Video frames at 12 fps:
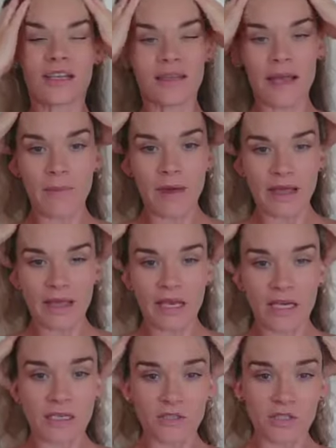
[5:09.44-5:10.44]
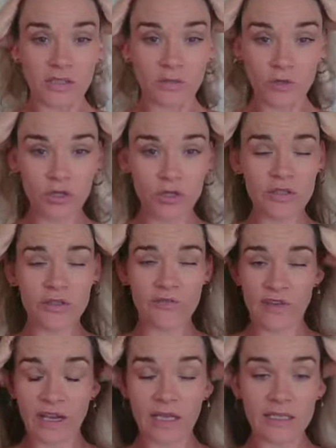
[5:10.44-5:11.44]
you can get back in and just use your
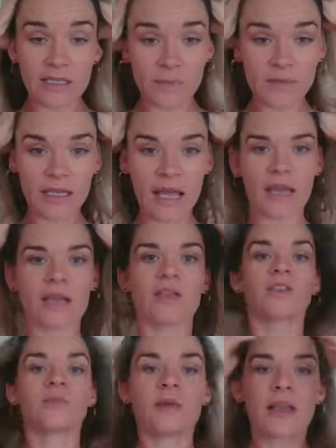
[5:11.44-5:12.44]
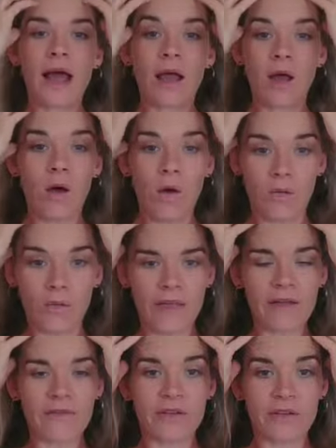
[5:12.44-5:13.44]
fingertips again and just be like, oh,
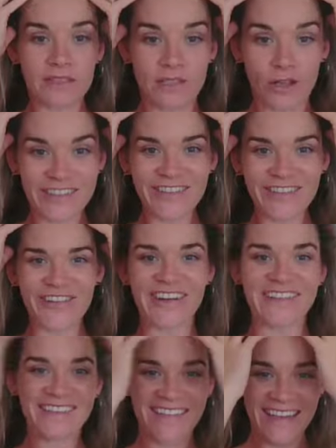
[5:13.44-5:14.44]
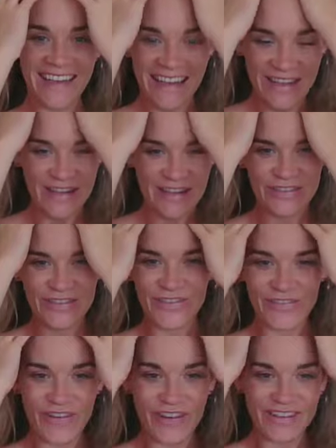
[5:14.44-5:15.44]
that feels a lot different to
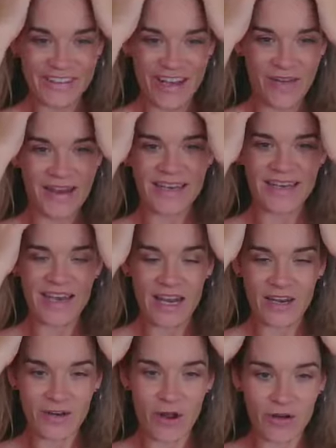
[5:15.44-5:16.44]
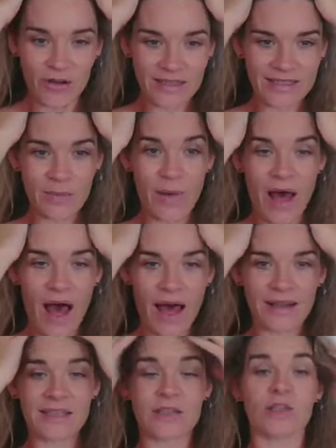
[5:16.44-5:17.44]
the first time I did it, and notice the
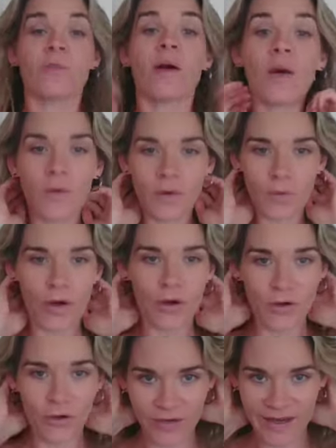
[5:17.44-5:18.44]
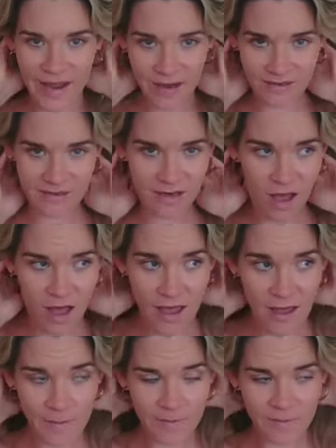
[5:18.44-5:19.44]
parts that you might want to work on next
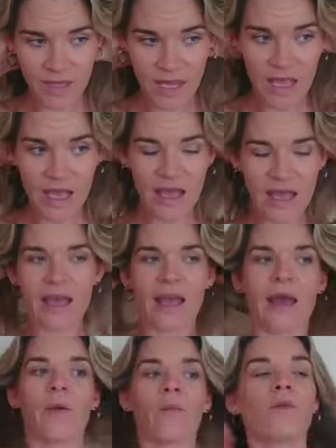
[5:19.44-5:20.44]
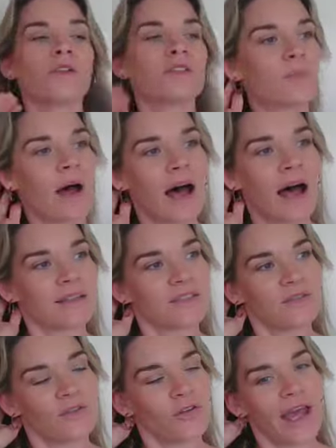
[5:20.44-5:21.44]
time and which
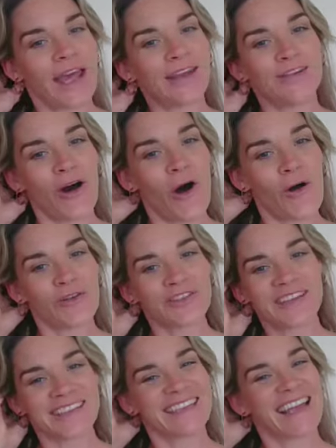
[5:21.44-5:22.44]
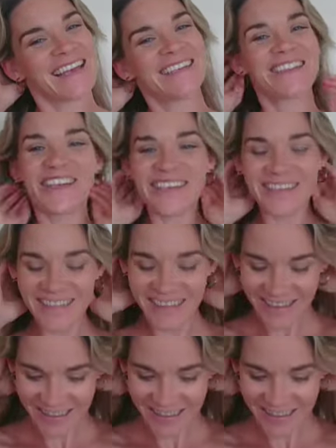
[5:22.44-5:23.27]
parts of your head you're holding tension.